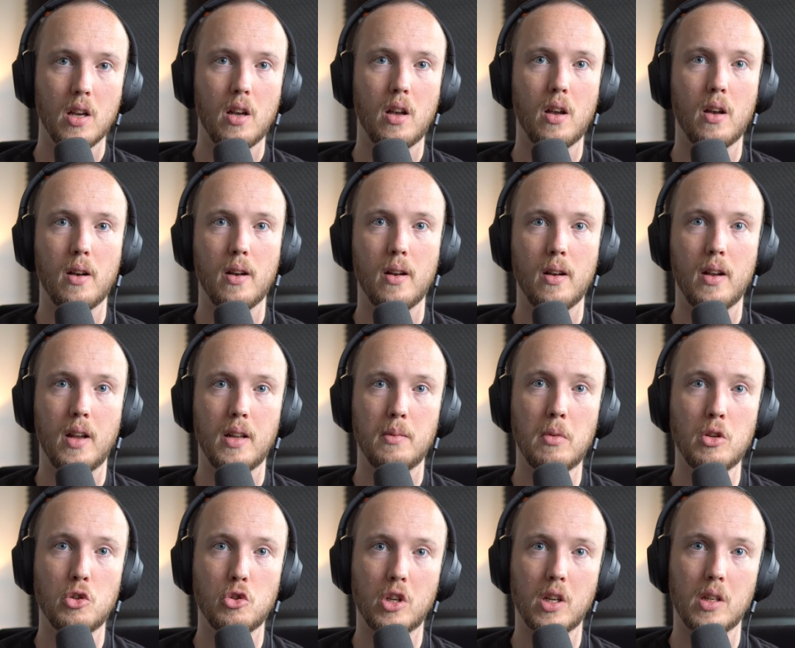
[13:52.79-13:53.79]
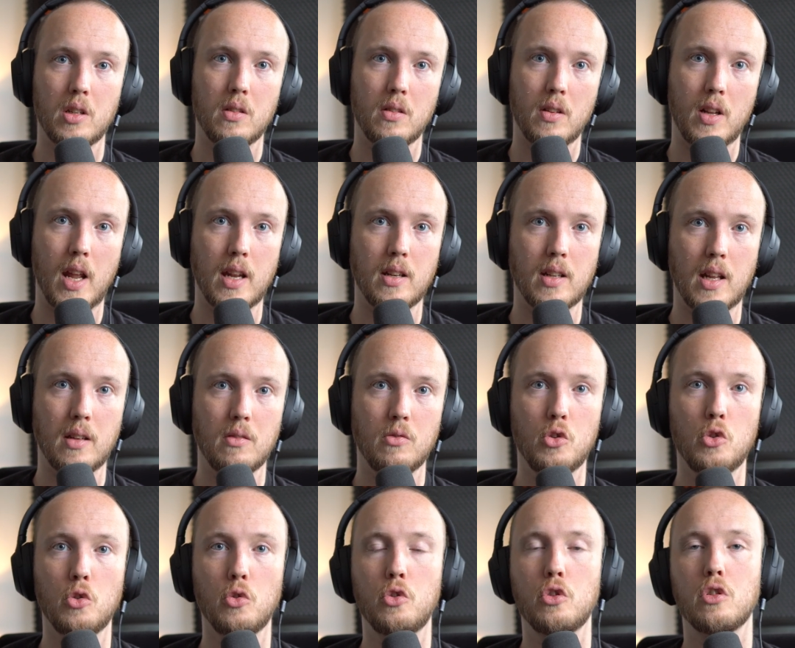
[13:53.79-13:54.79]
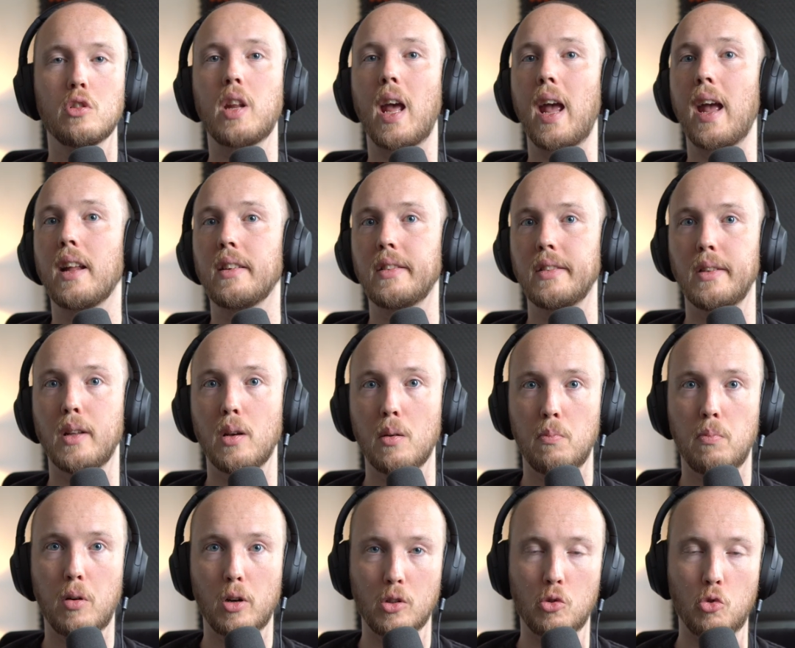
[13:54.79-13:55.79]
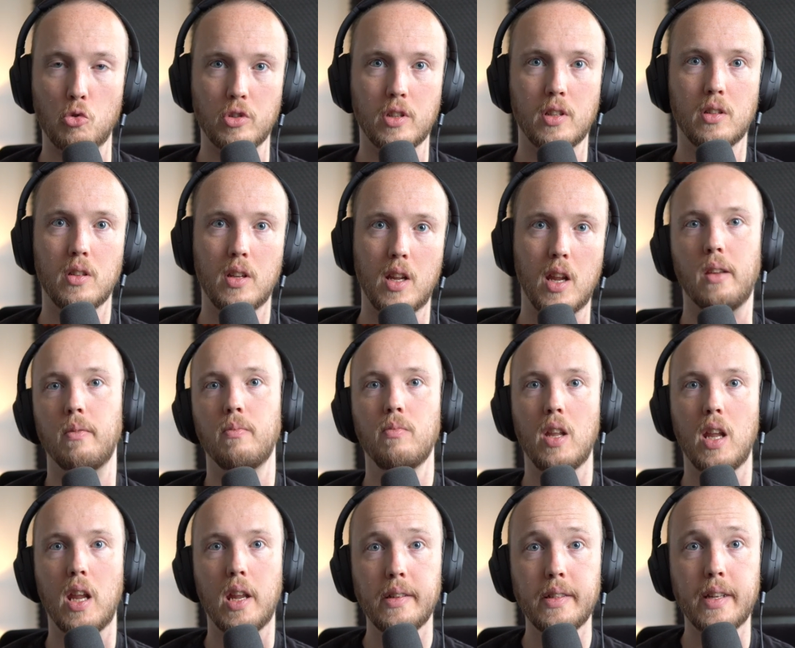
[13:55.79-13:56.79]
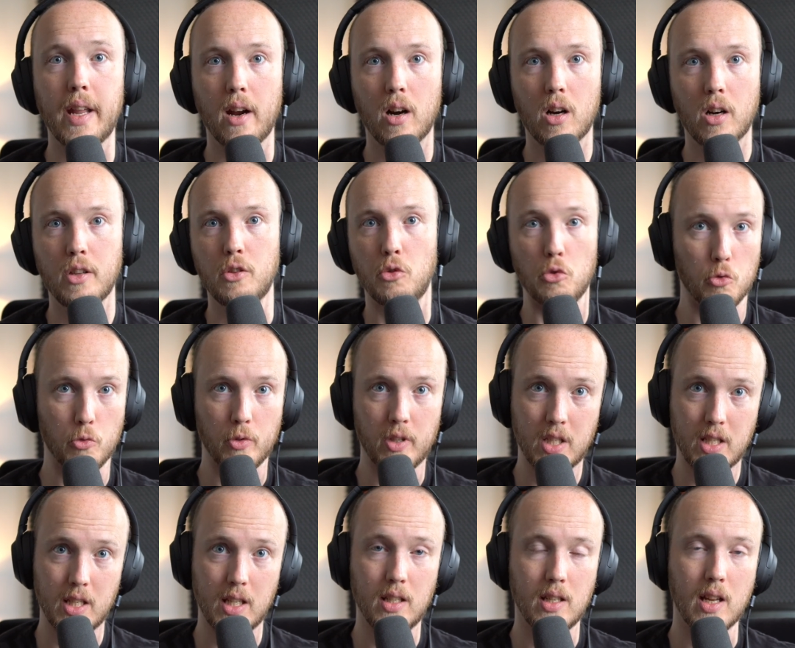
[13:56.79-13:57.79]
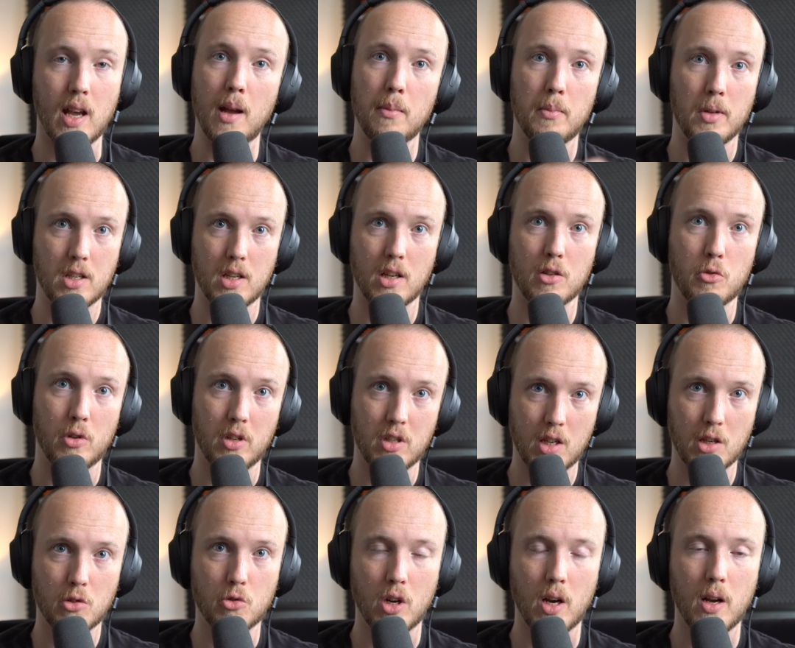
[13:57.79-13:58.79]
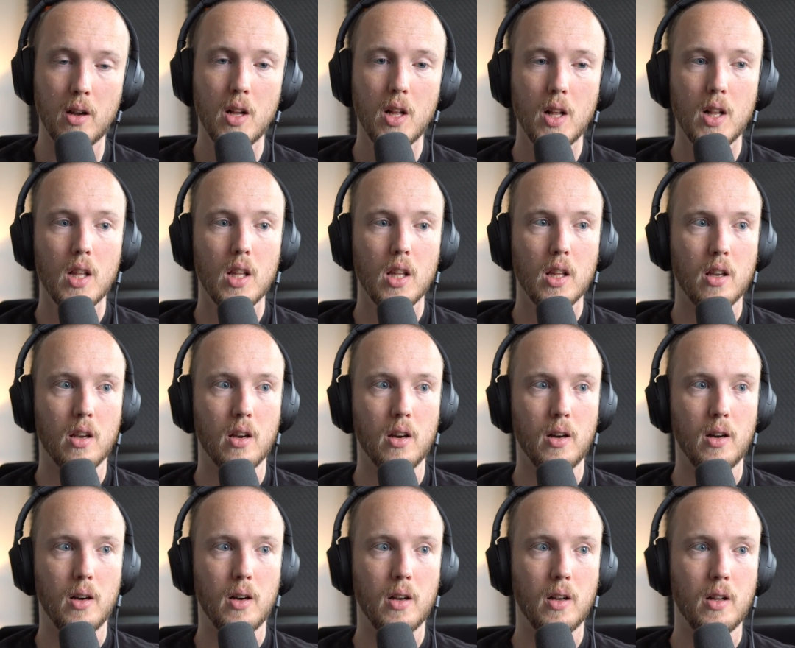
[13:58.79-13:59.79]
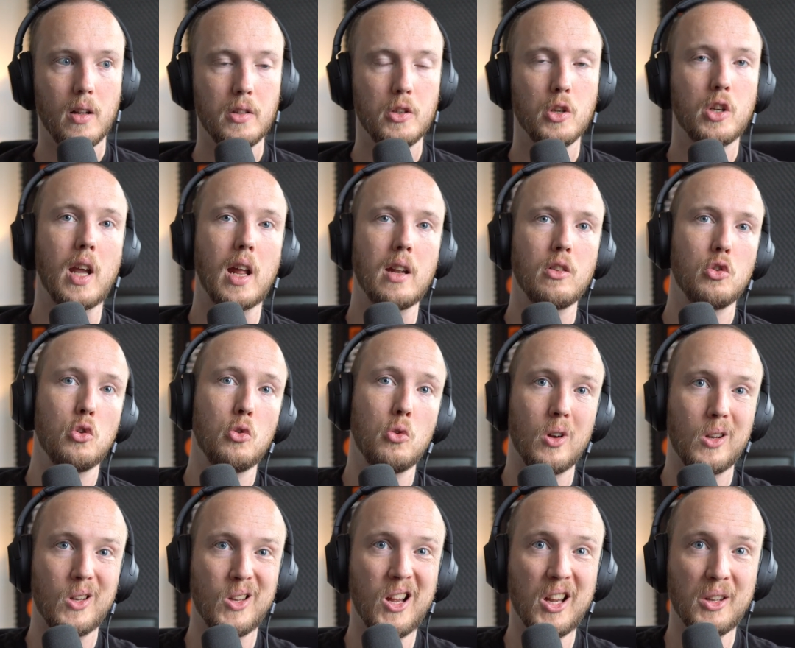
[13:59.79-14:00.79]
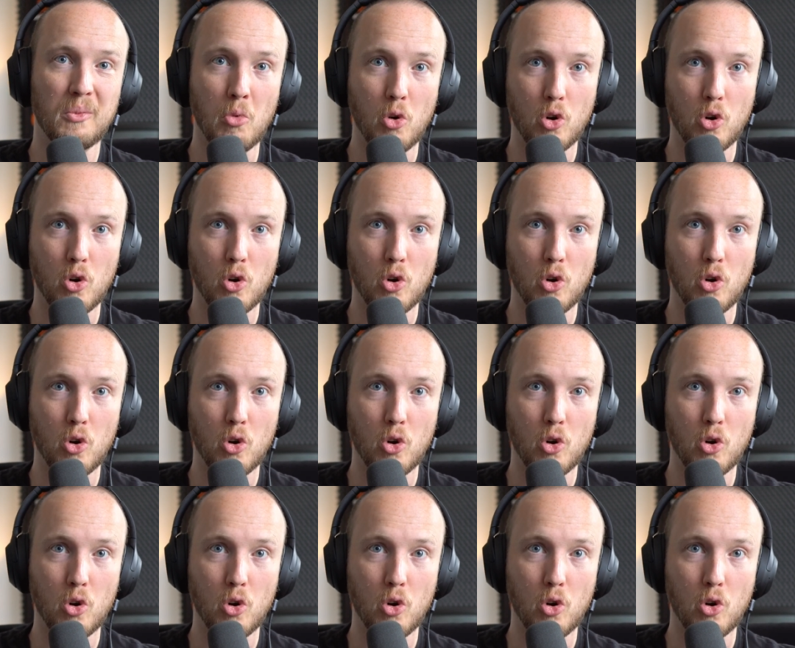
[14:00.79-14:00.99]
it means you can, and then you just add the particles in there and you reseed them, etc., etc. You can do a lot